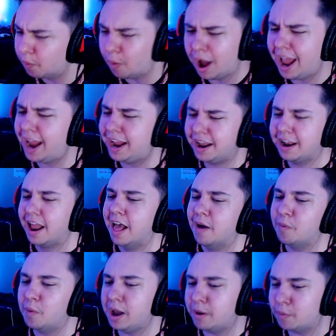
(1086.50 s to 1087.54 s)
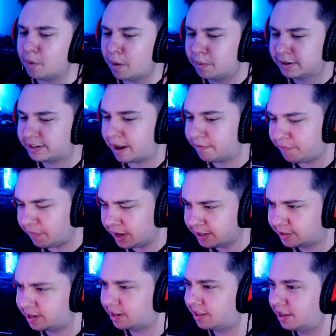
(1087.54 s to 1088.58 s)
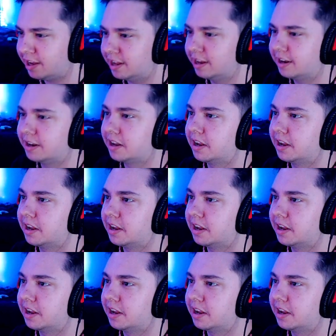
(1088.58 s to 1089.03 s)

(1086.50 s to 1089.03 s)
Wait, what was that face at the end?